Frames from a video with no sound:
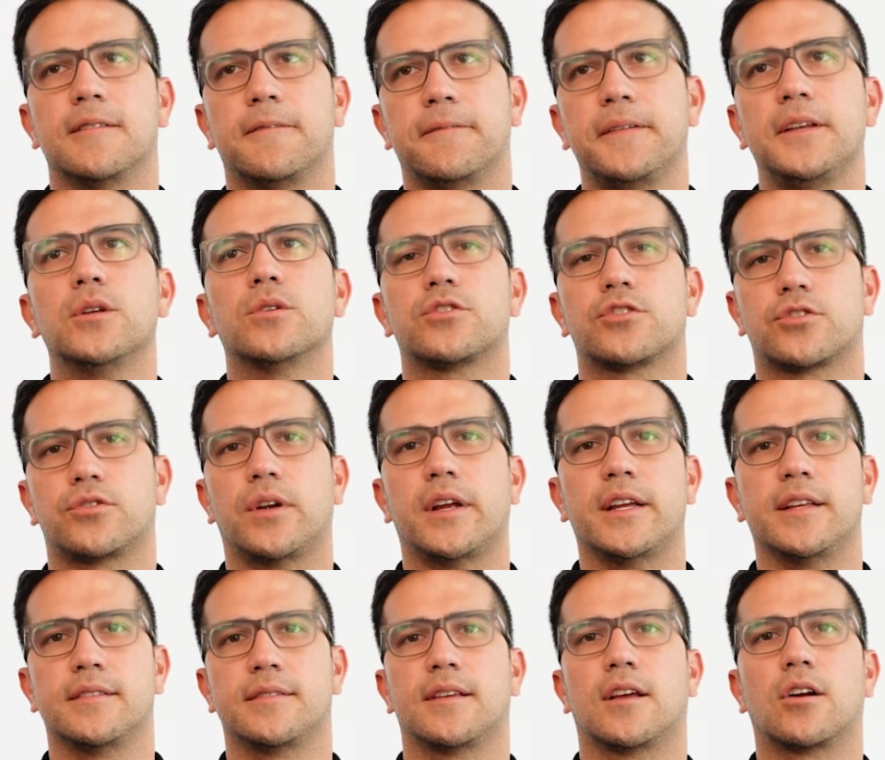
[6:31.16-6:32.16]
field
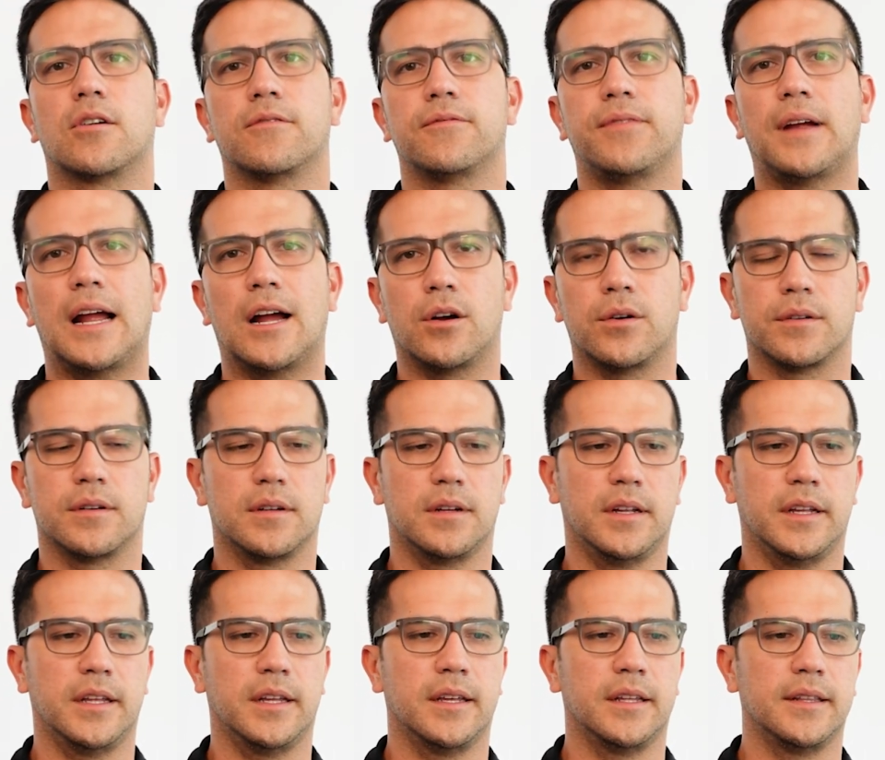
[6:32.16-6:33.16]
strains that are found
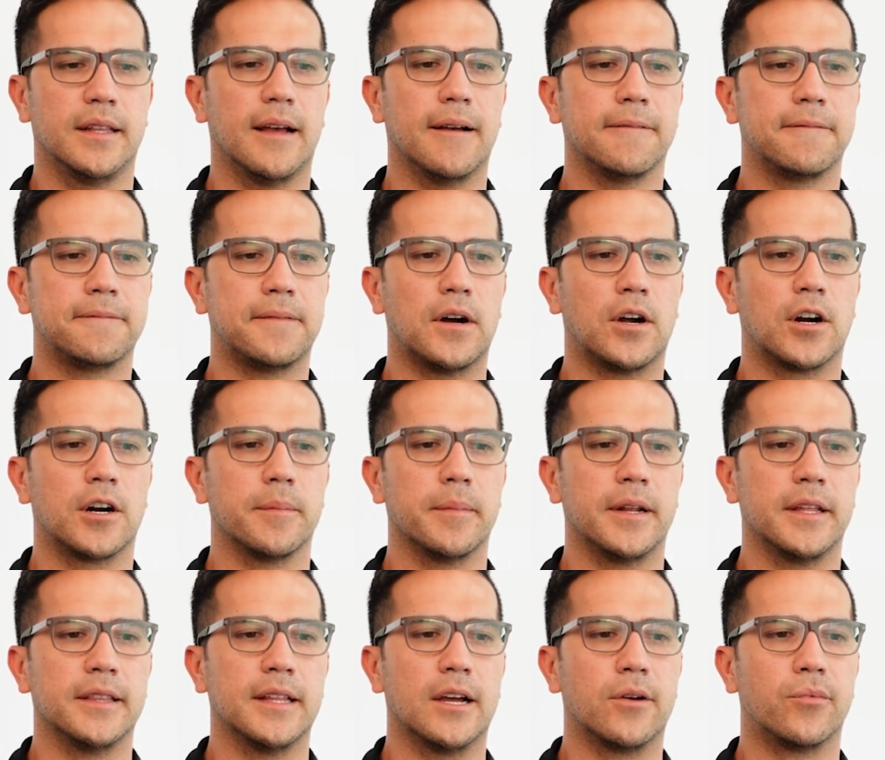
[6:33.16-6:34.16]
in that farm
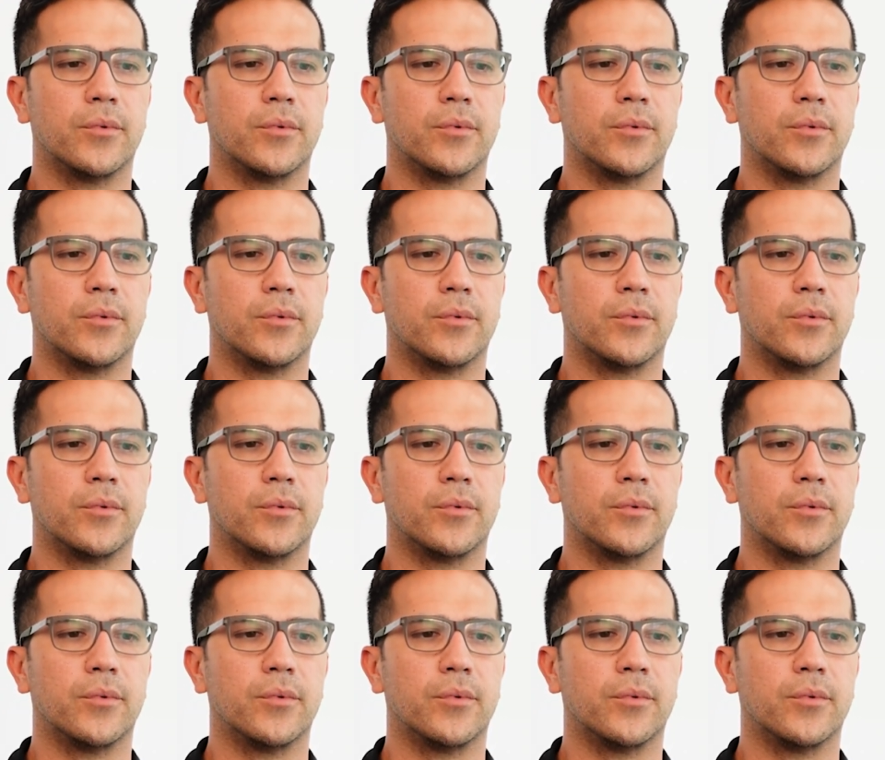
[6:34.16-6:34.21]
and in that